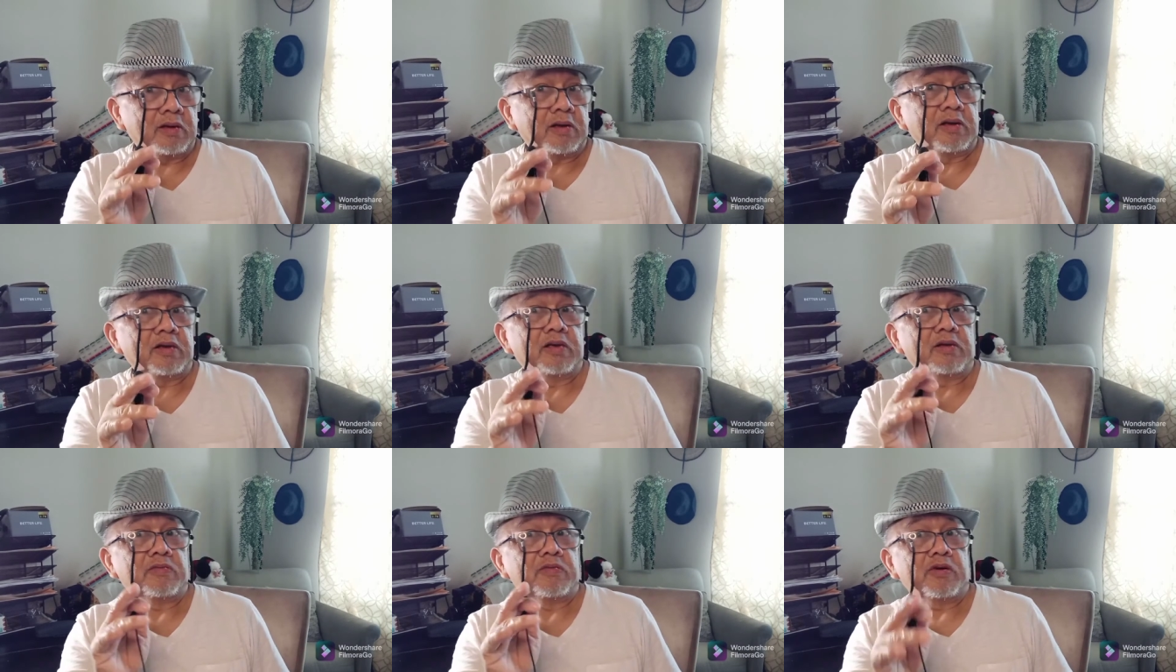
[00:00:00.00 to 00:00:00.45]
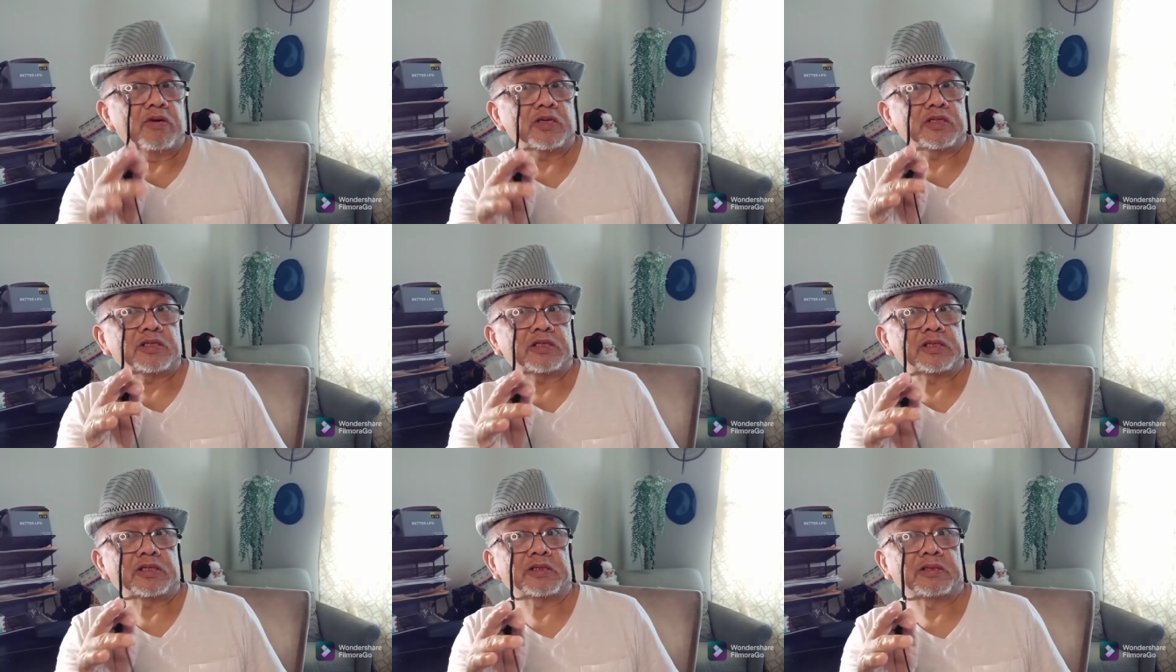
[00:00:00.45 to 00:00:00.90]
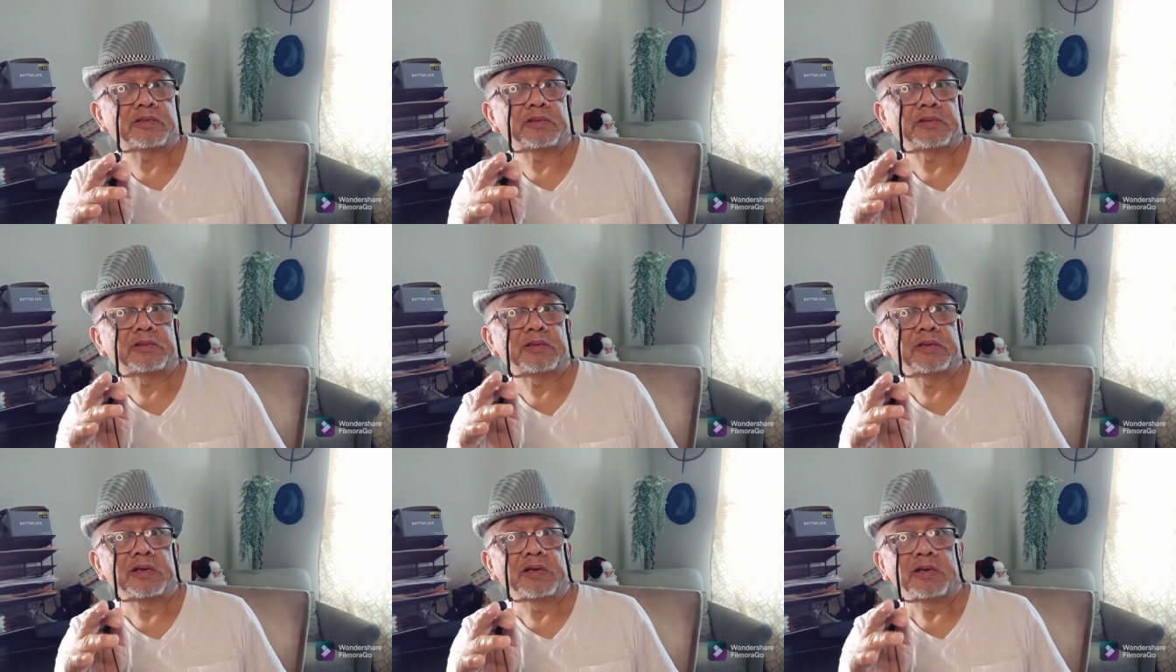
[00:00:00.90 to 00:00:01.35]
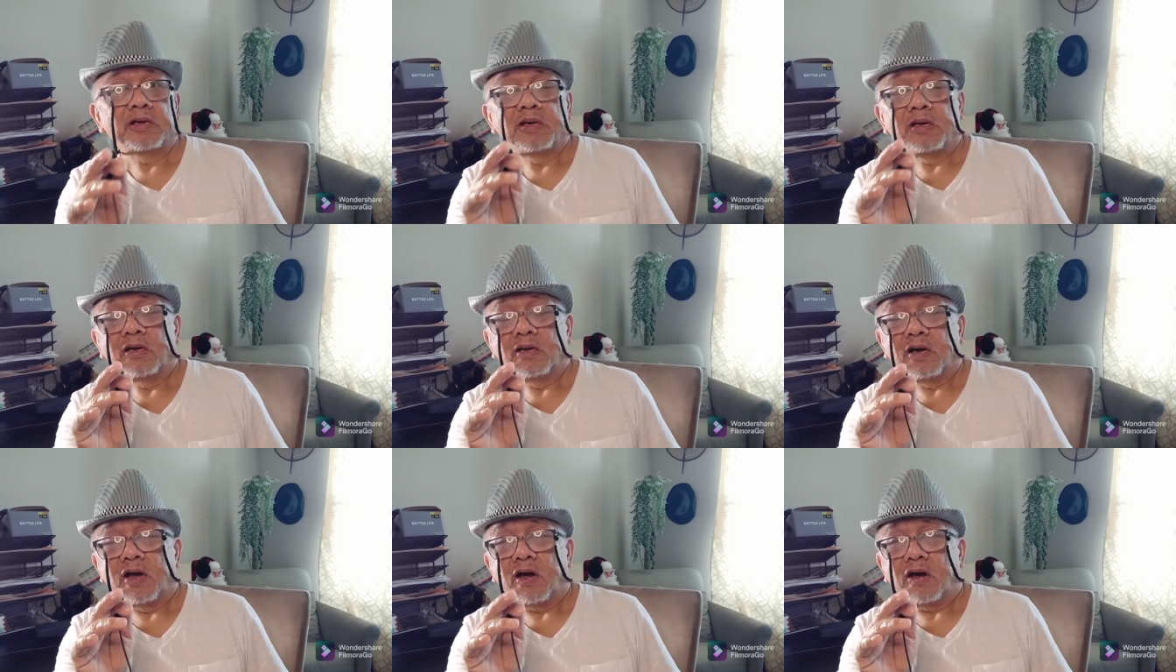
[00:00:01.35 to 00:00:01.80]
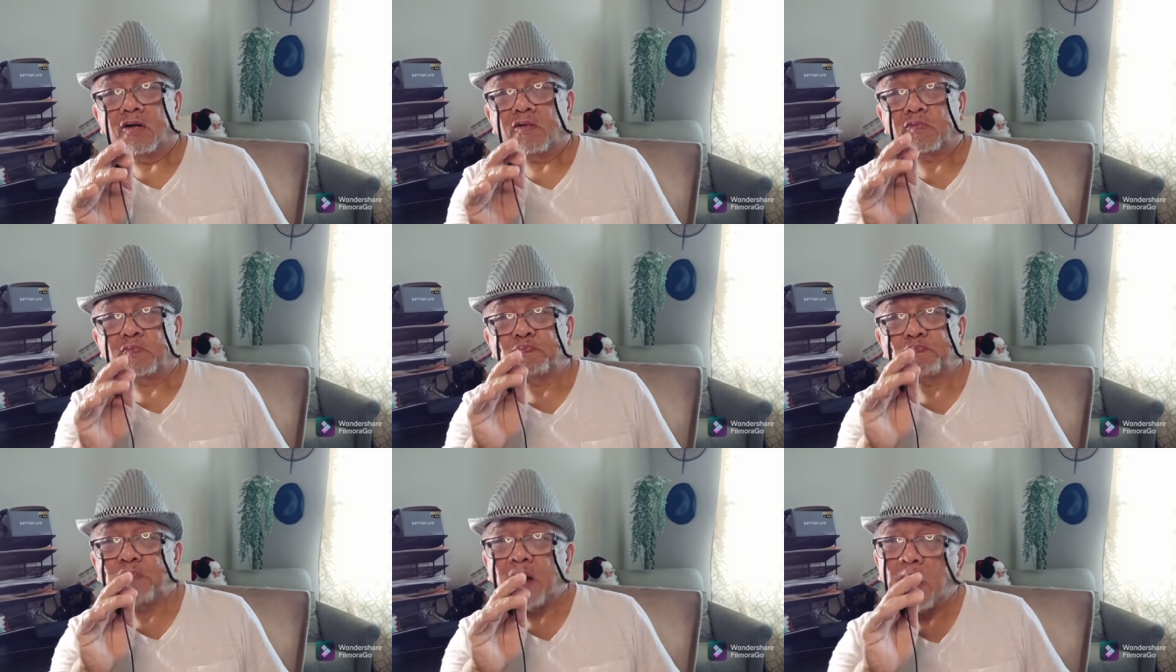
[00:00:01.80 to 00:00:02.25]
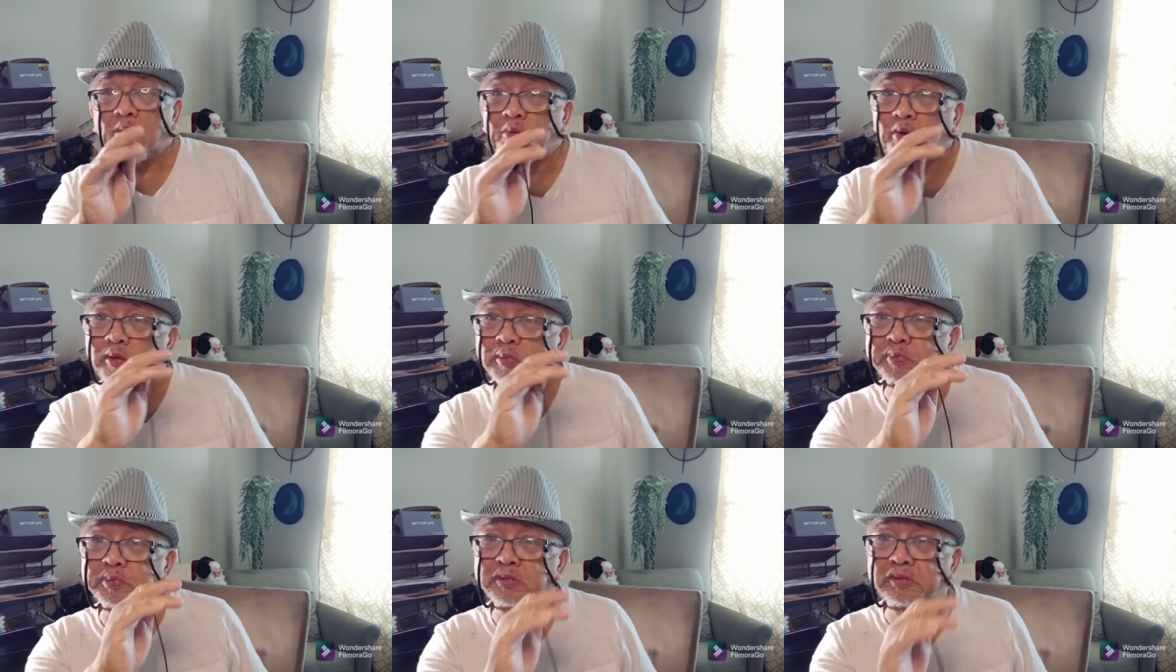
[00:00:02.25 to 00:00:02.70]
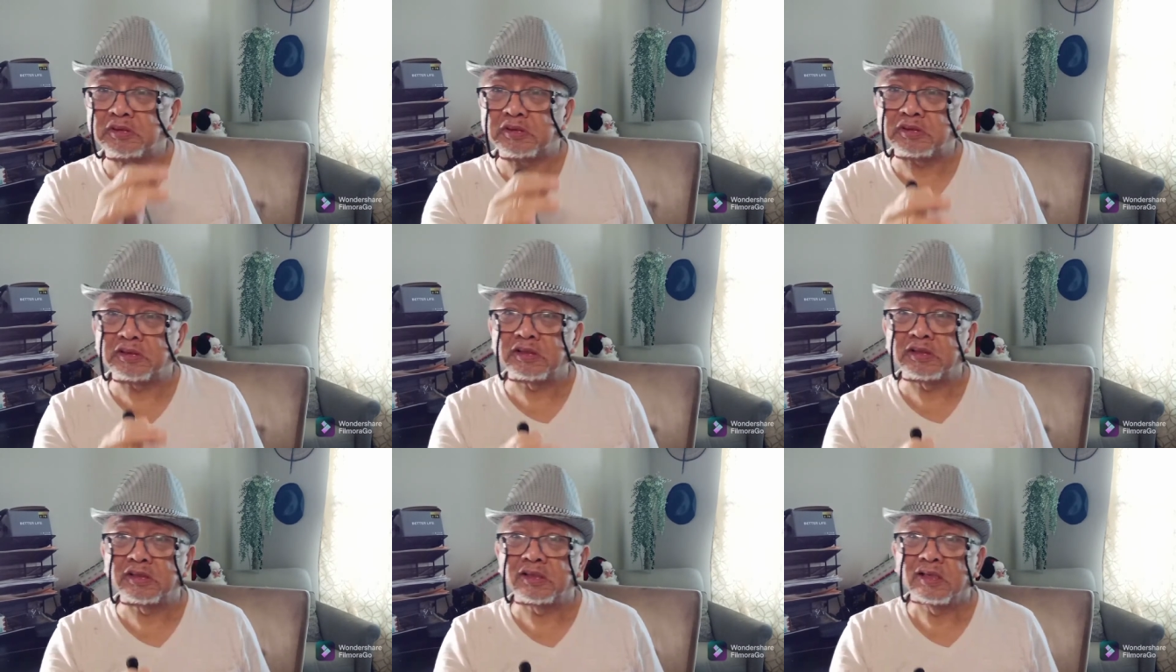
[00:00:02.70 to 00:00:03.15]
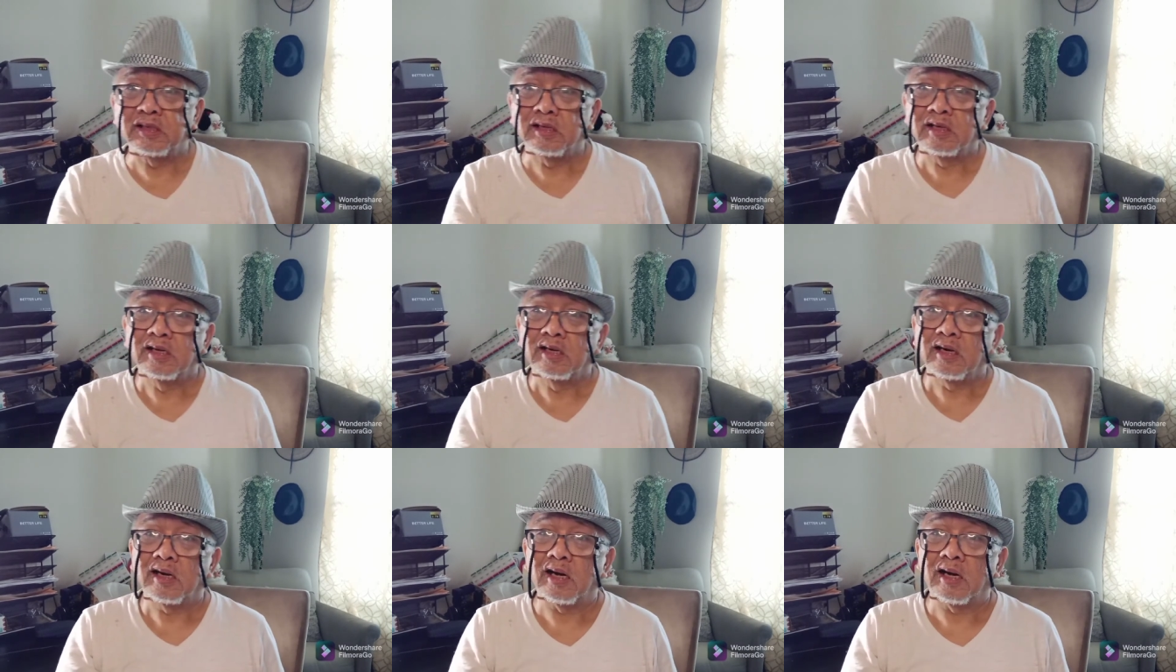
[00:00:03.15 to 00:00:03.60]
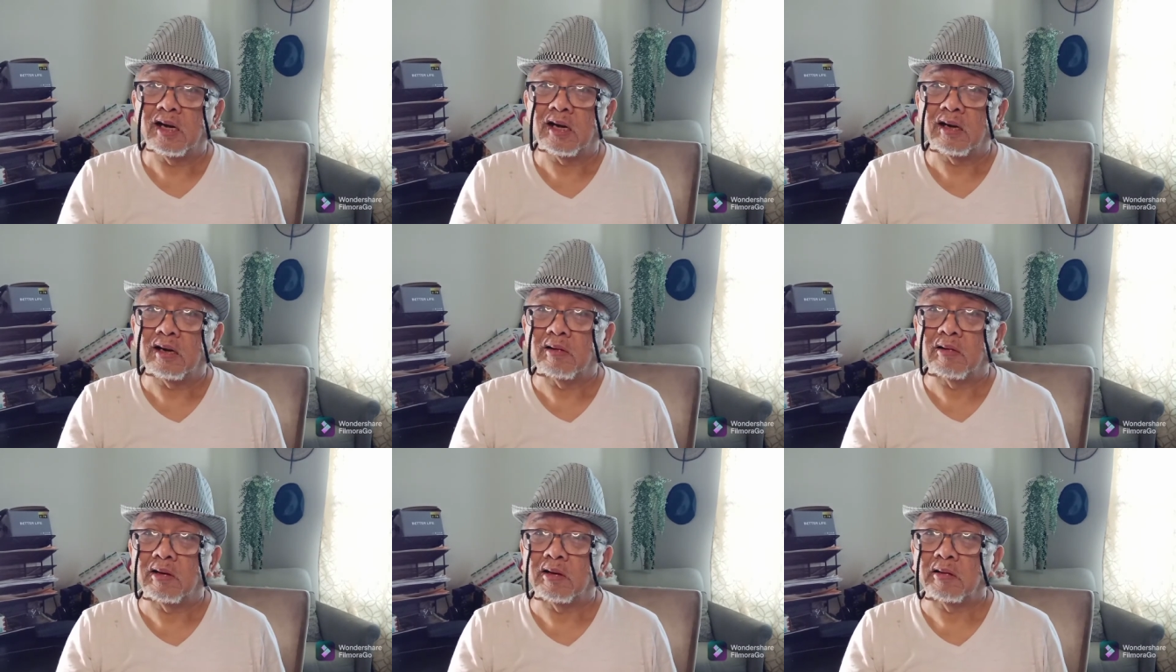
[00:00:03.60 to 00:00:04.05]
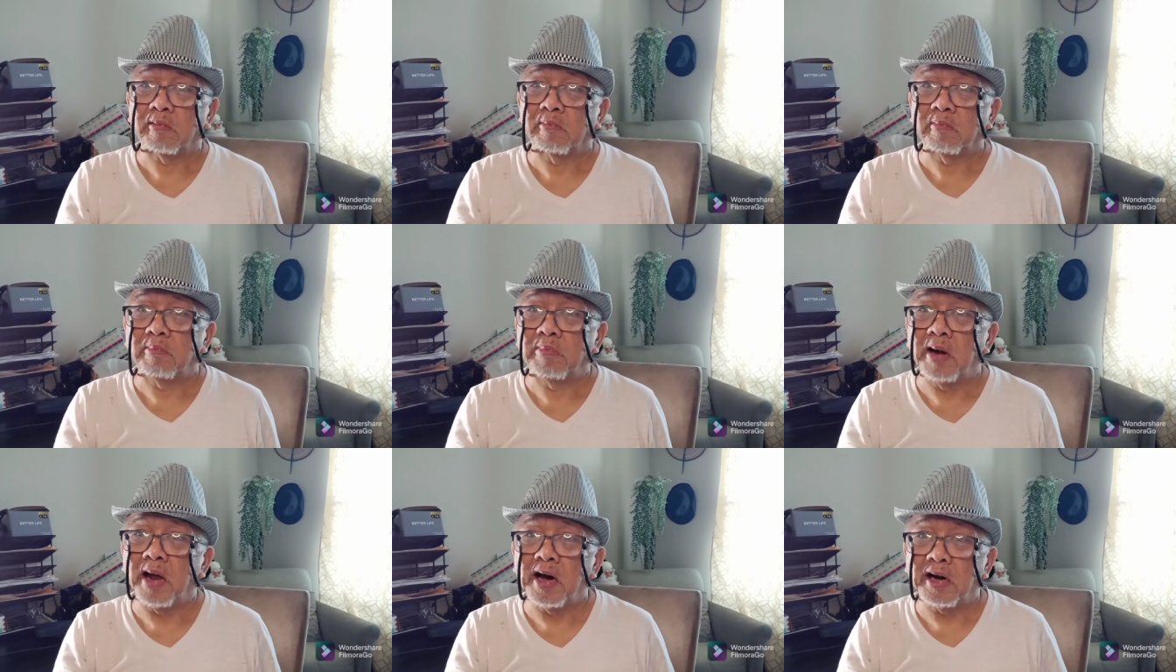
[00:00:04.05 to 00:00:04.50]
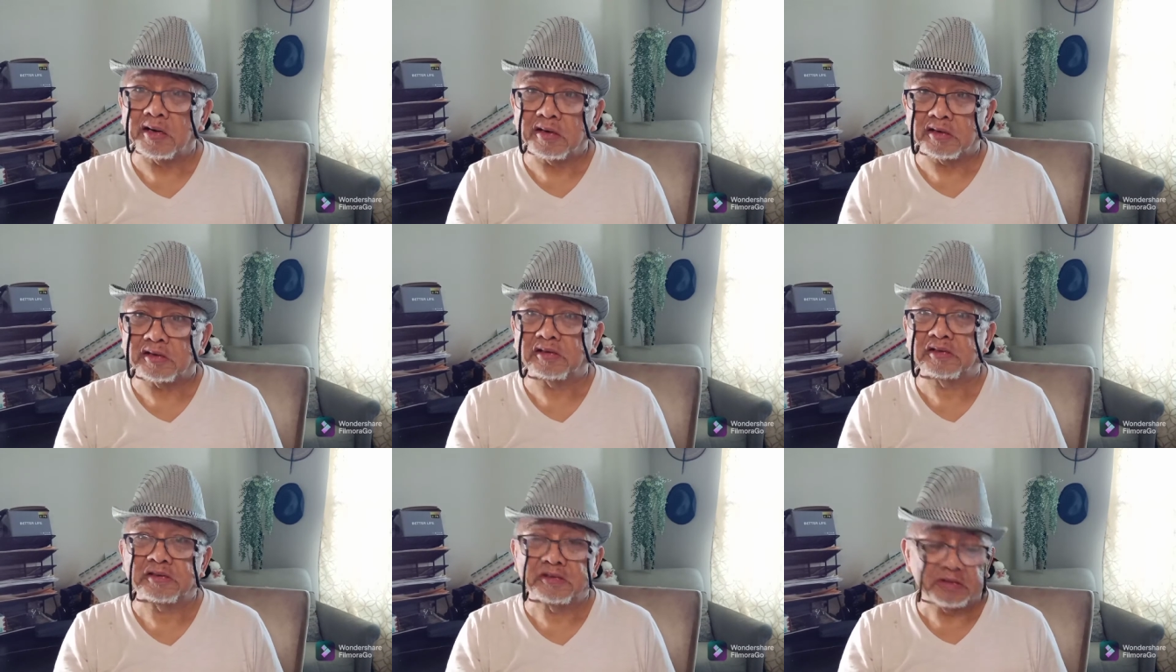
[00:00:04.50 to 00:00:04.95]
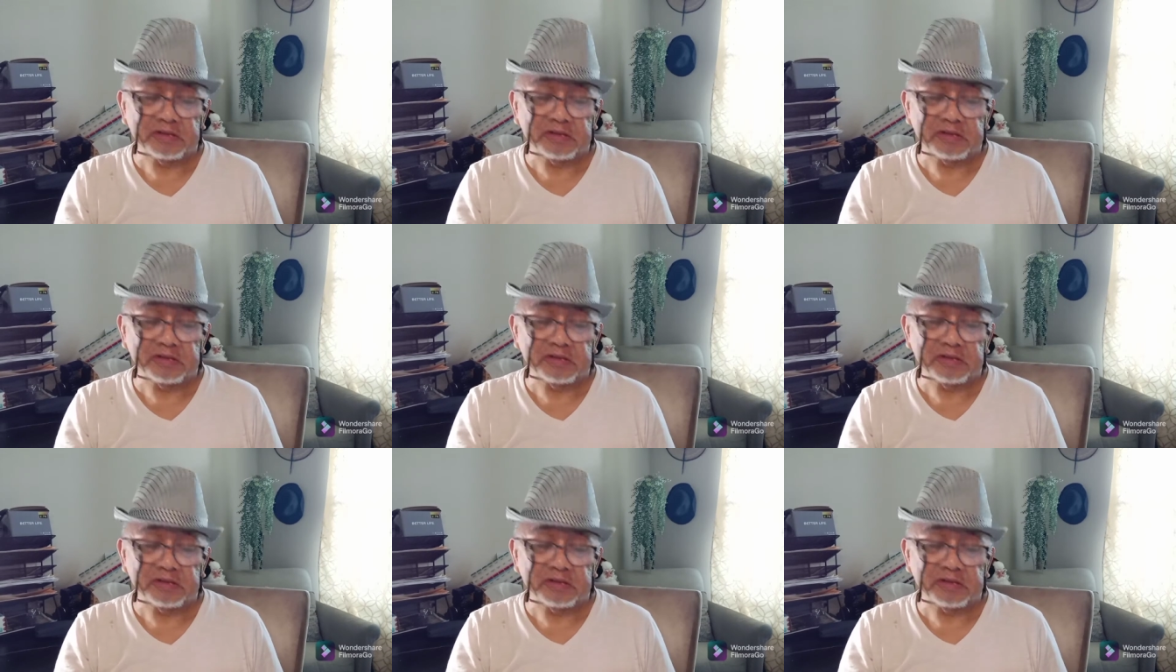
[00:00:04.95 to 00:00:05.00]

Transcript: And the most uh, powerful uh, blogger.